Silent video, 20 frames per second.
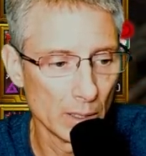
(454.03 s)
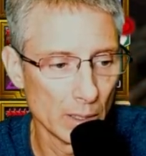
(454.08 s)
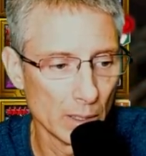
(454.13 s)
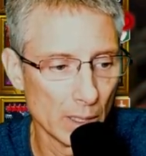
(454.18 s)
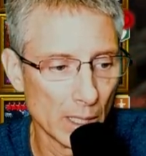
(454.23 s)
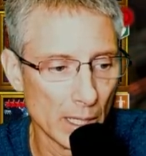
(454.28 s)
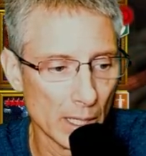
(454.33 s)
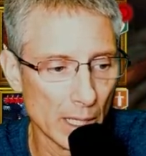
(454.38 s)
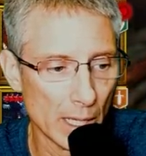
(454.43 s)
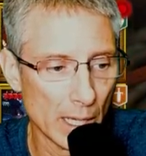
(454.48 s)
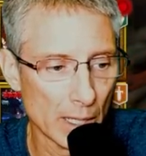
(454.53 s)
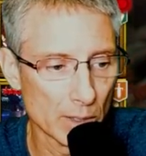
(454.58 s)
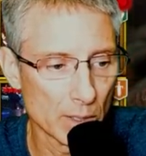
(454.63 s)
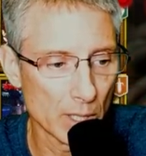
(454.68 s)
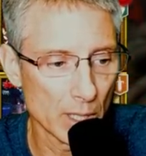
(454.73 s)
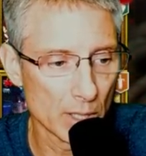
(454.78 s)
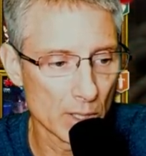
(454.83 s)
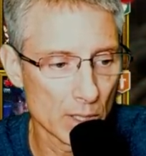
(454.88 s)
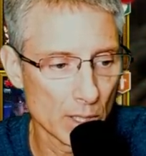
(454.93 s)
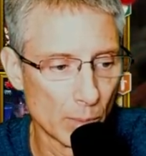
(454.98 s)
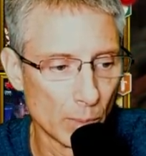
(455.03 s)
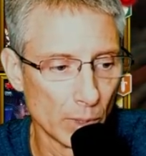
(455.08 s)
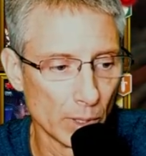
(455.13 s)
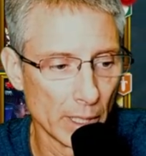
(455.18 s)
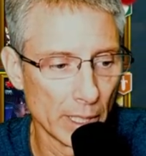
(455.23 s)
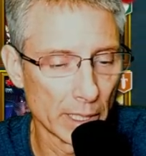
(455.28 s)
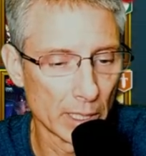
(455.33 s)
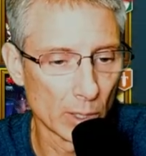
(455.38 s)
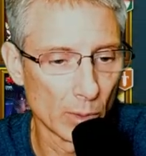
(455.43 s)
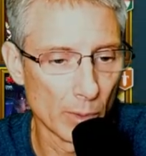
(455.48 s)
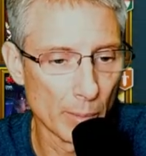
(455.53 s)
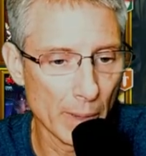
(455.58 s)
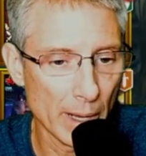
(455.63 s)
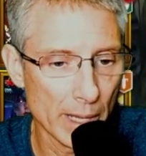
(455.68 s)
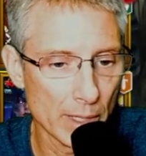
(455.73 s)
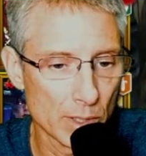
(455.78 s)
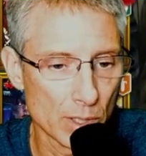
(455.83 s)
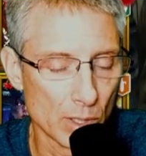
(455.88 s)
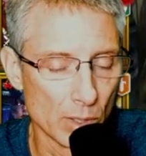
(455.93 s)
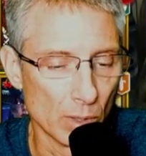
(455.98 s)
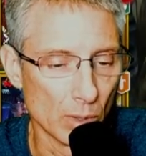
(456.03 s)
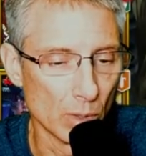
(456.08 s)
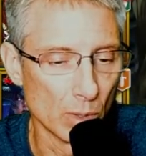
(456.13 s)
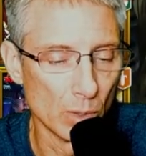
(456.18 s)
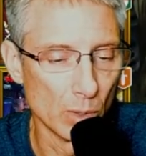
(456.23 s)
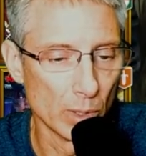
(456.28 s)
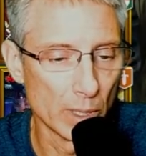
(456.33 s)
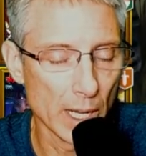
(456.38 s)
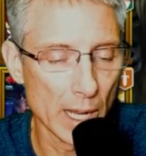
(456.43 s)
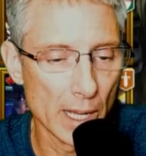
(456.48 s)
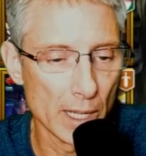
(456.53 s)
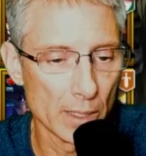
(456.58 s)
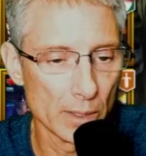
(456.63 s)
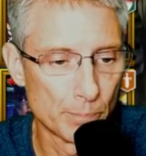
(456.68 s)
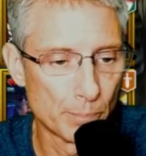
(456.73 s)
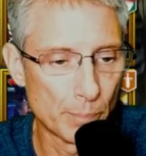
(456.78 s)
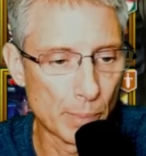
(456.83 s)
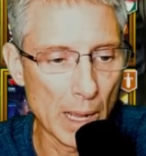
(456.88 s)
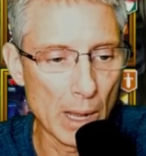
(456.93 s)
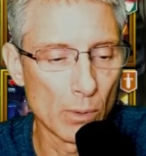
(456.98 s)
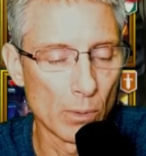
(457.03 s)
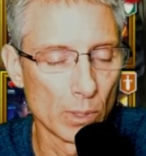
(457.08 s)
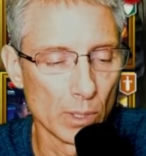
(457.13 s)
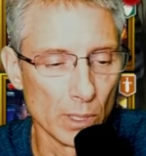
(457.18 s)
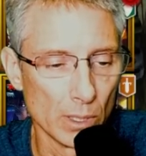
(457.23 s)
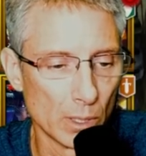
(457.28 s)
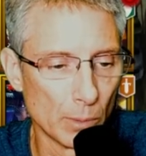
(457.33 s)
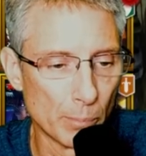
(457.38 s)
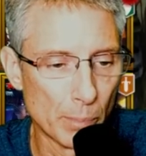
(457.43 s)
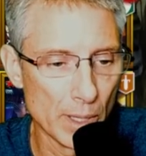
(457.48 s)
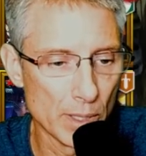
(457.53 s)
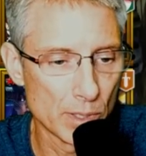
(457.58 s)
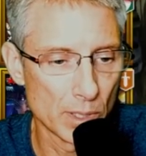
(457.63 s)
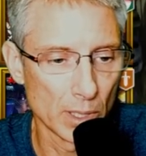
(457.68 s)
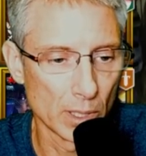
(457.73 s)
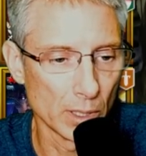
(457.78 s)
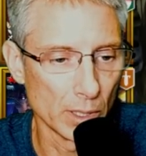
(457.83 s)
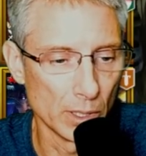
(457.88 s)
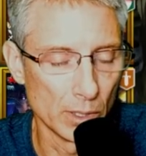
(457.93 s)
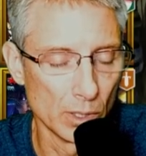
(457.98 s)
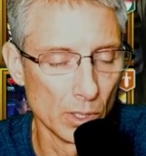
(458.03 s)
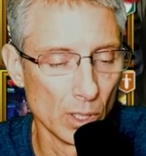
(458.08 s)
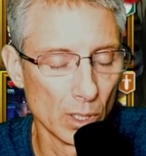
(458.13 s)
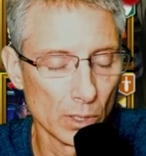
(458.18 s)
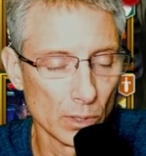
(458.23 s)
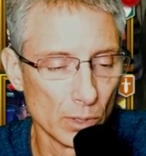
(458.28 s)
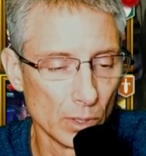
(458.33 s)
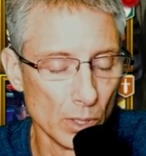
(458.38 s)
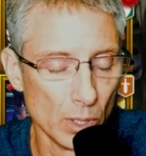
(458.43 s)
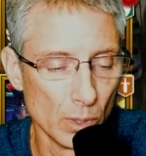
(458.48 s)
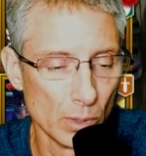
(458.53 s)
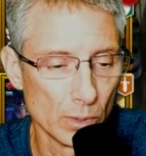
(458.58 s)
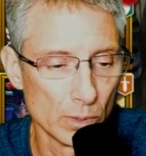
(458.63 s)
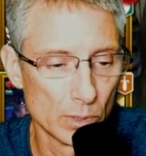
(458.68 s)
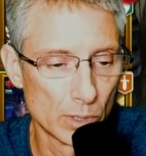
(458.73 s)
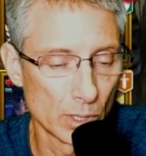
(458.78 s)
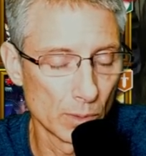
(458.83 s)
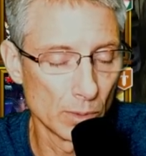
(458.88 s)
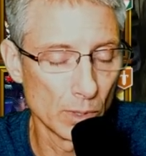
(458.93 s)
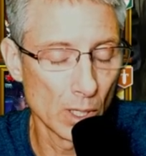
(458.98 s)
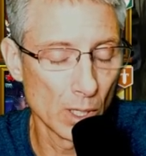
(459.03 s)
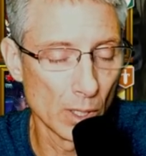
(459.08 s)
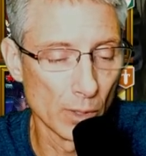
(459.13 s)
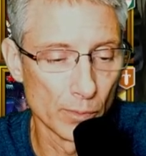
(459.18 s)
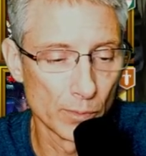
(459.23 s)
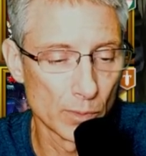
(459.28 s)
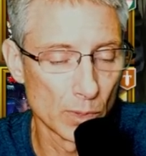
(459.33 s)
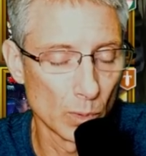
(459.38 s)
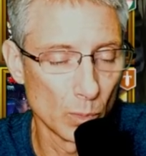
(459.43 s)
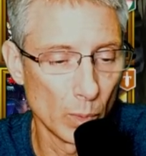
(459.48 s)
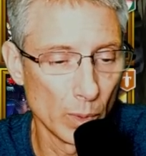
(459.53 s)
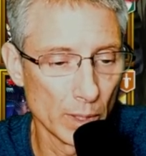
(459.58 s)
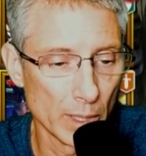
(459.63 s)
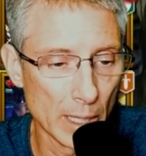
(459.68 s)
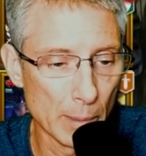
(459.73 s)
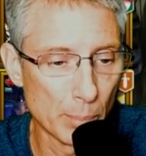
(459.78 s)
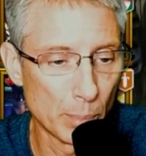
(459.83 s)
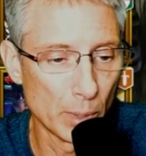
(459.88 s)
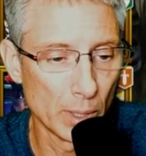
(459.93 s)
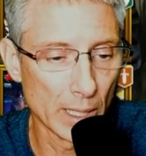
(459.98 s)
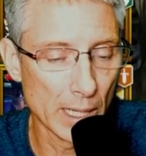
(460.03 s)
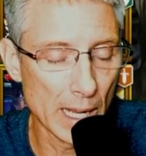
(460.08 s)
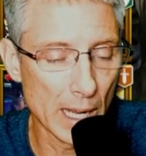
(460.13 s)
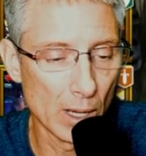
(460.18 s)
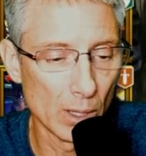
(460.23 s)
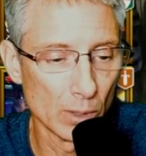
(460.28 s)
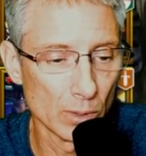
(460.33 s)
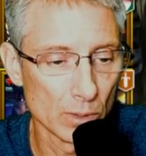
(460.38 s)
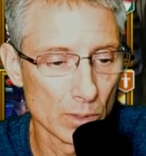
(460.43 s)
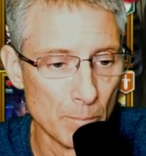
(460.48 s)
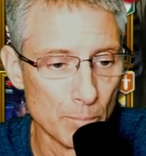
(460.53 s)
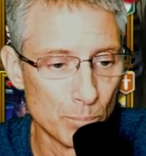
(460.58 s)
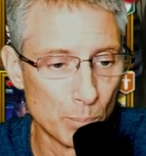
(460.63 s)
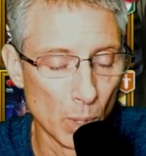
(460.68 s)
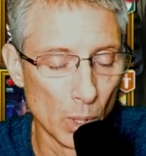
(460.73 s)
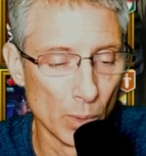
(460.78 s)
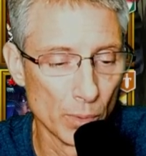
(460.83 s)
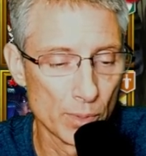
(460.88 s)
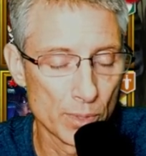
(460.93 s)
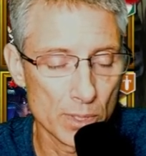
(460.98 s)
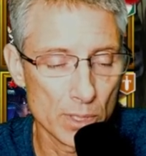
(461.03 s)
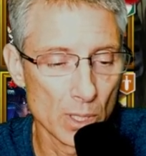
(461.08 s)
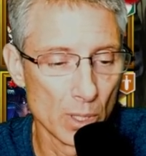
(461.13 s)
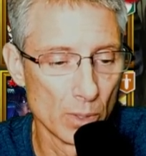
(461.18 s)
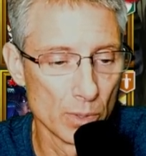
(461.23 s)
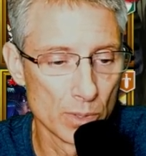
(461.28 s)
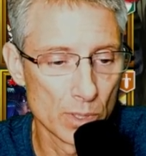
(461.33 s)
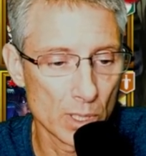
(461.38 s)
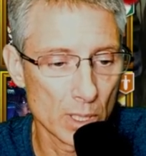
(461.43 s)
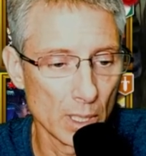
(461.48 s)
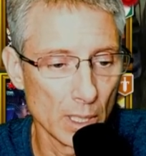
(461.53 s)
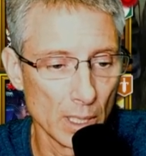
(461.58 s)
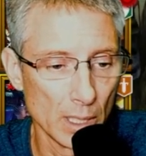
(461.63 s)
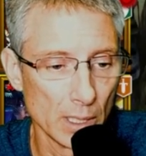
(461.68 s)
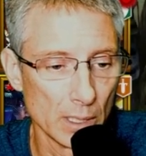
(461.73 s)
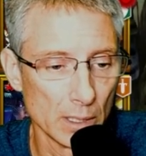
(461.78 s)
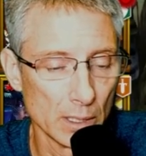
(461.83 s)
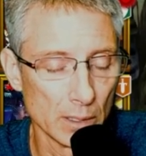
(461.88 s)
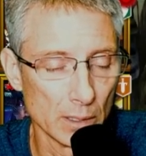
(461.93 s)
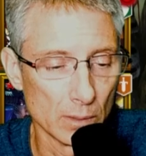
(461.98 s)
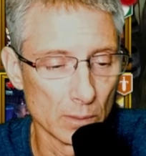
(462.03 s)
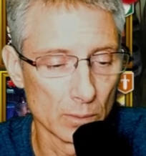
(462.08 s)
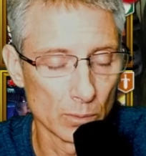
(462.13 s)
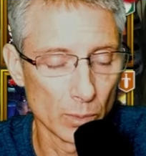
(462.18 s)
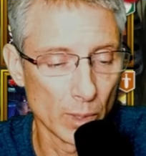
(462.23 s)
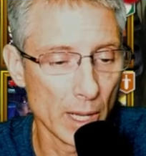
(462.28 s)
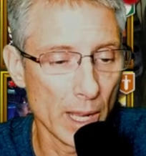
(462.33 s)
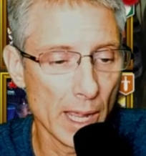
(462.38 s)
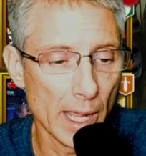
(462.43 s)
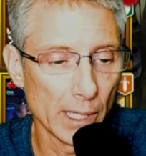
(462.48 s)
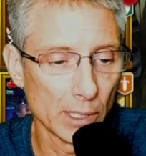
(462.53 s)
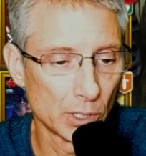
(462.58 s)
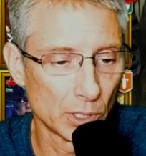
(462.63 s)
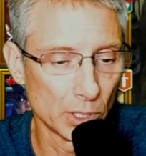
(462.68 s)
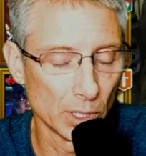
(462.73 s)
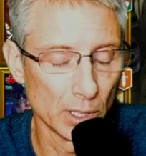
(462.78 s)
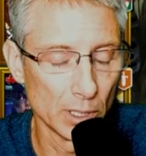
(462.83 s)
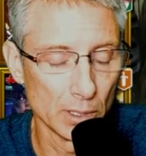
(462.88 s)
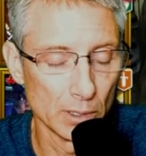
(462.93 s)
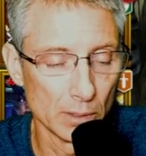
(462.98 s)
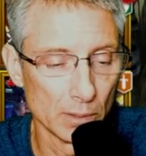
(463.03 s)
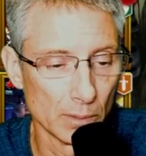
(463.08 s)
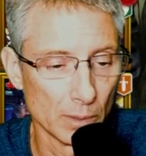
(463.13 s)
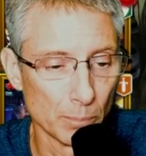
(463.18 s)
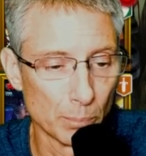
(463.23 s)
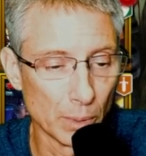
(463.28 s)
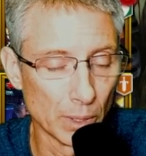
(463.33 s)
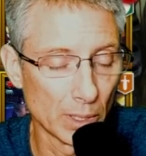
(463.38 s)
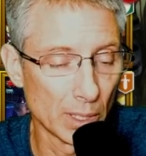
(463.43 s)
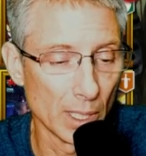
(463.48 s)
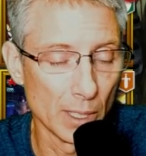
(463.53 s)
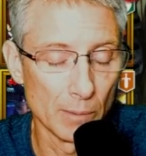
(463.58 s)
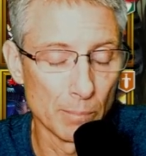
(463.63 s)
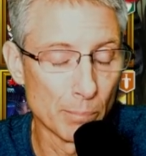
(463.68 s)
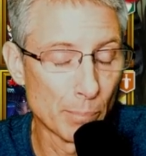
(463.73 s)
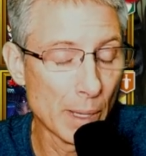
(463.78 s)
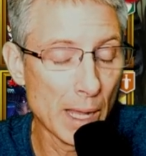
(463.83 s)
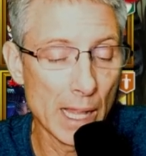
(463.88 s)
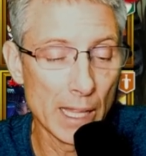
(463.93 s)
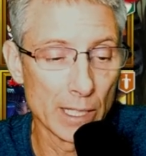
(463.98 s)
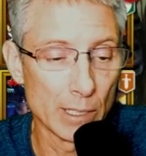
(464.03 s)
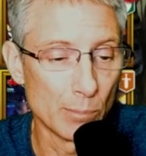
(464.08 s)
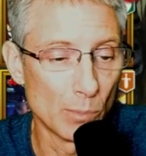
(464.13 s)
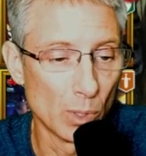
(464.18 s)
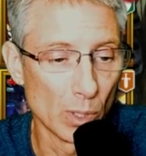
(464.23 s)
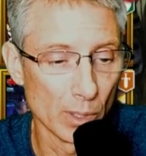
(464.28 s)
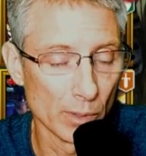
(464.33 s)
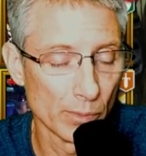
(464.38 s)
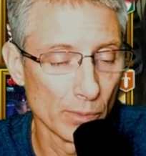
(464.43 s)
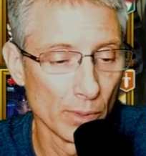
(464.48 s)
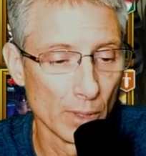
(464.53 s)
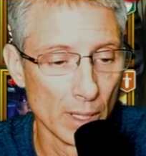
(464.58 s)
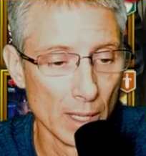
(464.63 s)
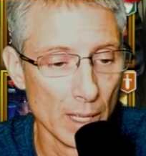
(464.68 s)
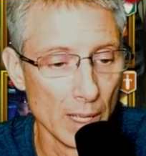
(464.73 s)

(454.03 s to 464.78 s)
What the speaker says: I'll take someone like a Romantu who got power, basically nerfed when they put out both stone skin reaction, but then polymorph.